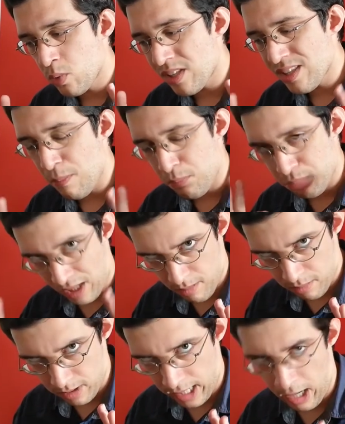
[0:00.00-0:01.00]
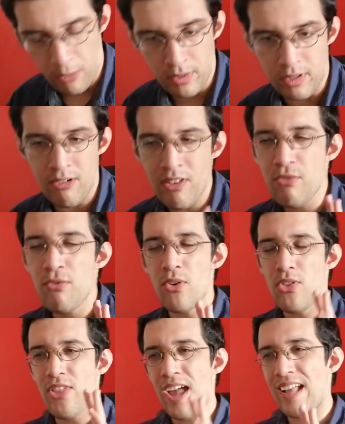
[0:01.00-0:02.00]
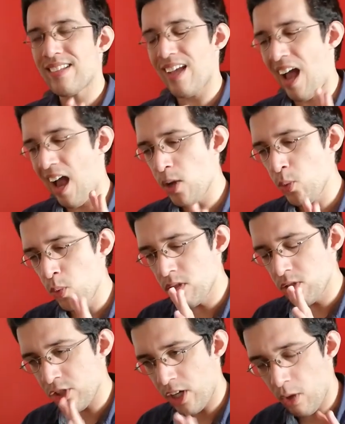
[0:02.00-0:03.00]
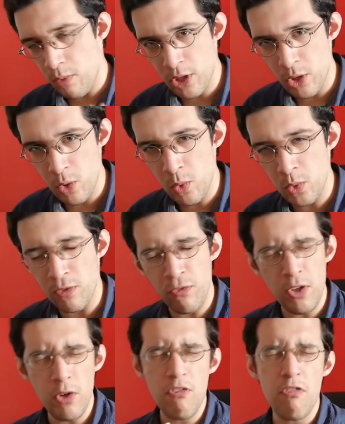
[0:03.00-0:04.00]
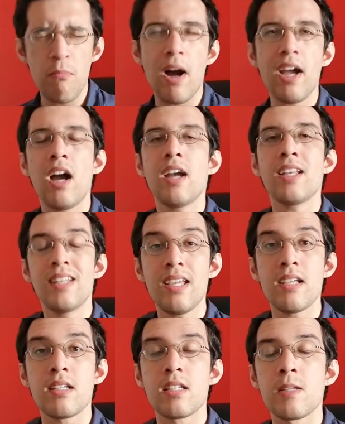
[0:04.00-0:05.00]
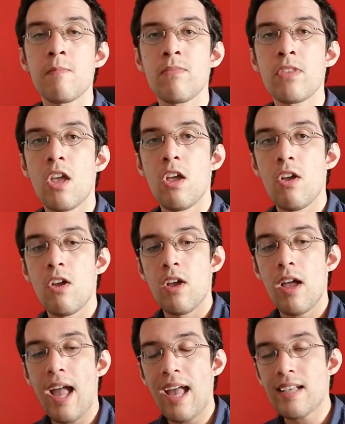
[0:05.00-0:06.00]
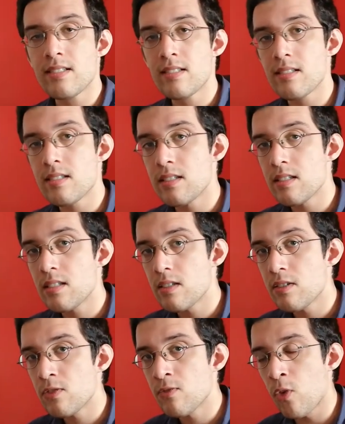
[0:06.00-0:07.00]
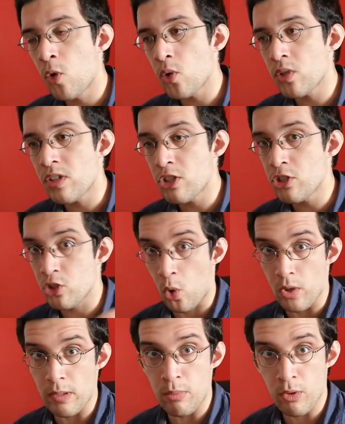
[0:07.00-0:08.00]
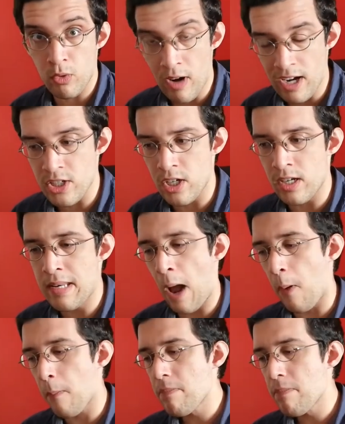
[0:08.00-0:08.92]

with the playable character, and for that I will share with you a few of my ideas as for the story progression. Now,